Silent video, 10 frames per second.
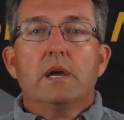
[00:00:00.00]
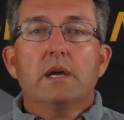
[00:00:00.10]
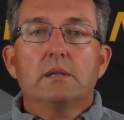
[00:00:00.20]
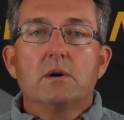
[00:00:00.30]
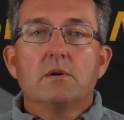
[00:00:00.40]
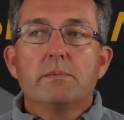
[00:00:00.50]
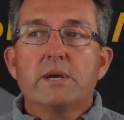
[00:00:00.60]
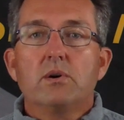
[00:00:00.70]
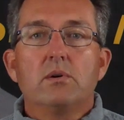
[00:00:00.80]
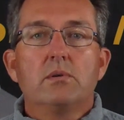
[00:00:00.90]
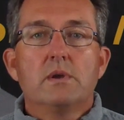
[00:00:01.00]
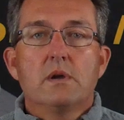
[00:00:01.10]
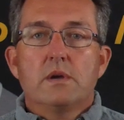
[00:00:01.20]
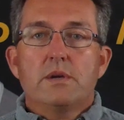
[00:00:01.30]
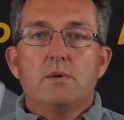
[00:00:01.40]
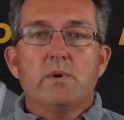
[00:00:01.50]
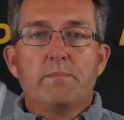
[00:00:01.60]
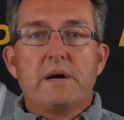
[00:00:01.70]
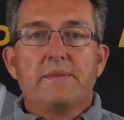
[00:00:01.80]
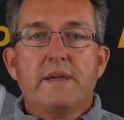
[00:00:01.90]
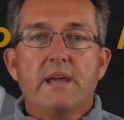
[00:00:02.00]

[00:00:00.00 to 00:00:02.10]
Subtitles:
and lo and behold, you whip out the